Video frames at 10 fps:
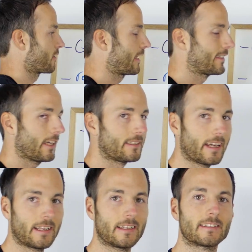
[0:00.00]
let's say a
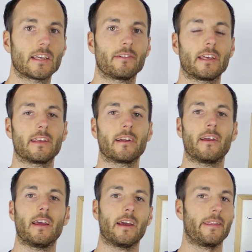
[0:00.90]
tenant is living in there
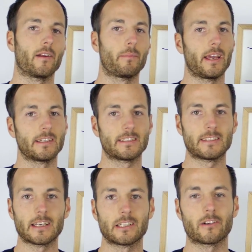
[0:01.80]
and they're paying
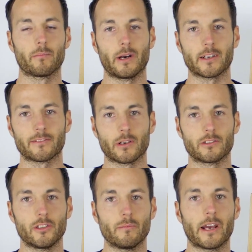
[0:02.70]
$600 for a
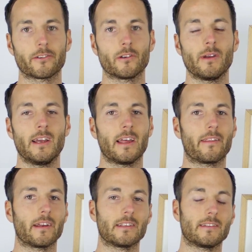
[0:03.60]
2-bedroom.
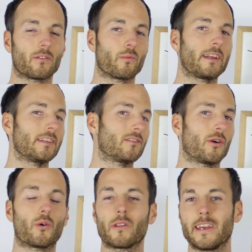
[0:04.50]
The rent is
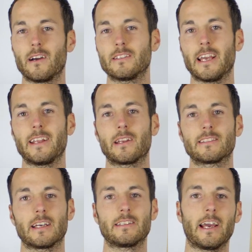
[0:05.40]
totally outdated because
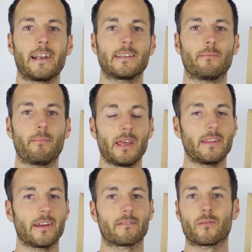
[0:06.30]
that tenant's been
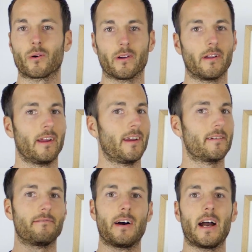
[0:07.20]
there for
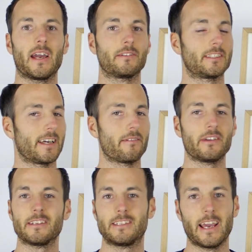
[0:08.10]
5,
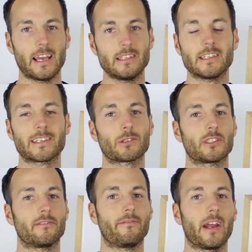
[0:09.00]
7, 10 years, which
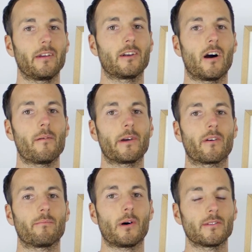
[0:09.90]
is very common
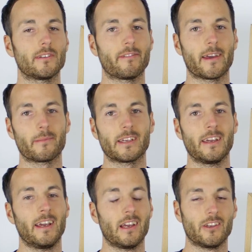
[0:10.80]
with multifamily.
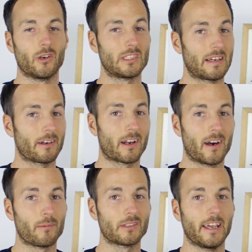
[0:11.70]
You always have a
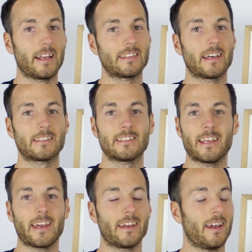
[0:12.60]
couple tenants that
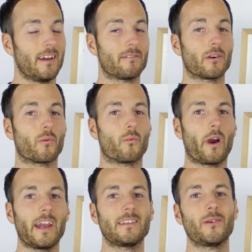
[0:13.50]
stay for
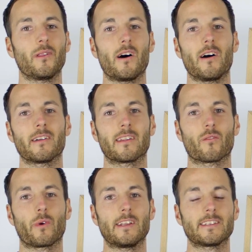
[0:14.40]
way too long and the
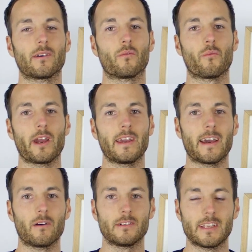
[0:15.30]
rents get way
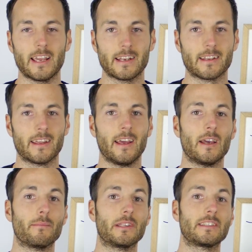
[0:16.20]
outdated.
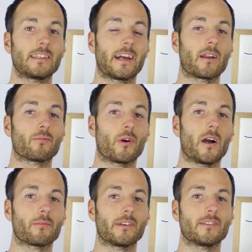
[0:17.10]
But this is the kind of
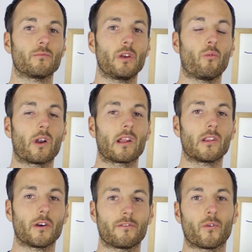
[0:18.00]
properties we want to
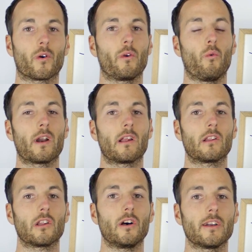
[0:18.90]
look for. We want to
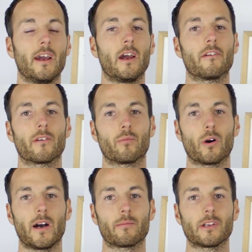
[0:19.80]
look for
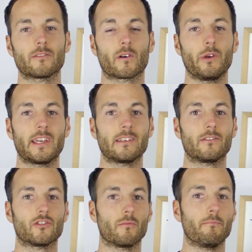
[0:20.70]
properties where we can
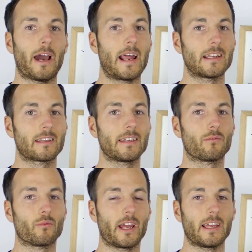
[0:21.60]
dramatically
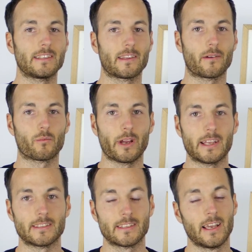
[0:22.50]
raise the
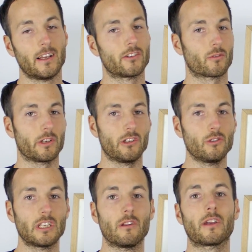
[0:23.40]
rents. So we're
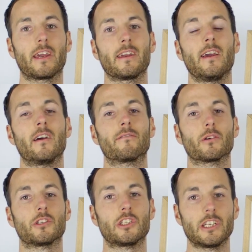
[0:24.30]
usually looking
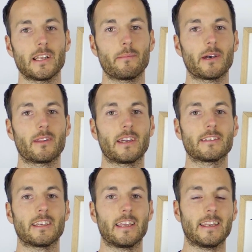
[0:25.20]
for shitty
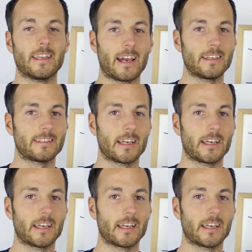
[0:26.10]
buildings in nice